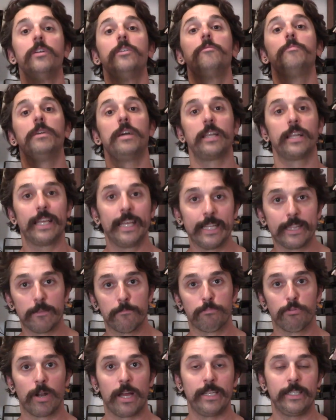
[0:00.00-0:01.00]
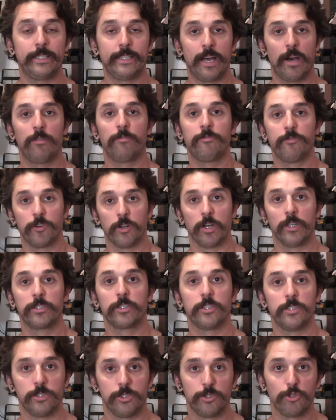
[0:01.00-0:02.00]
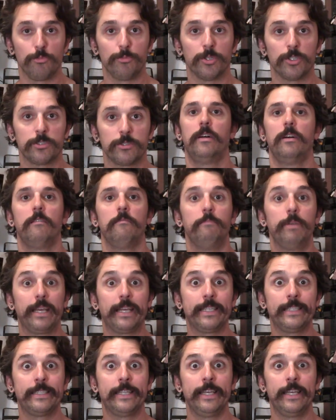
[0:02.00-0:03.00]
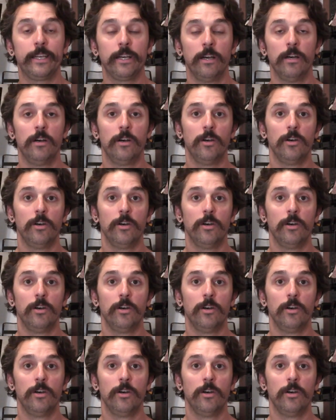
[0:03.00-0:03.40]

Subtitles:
to be able to get the price down for us consumers. Biggest thing,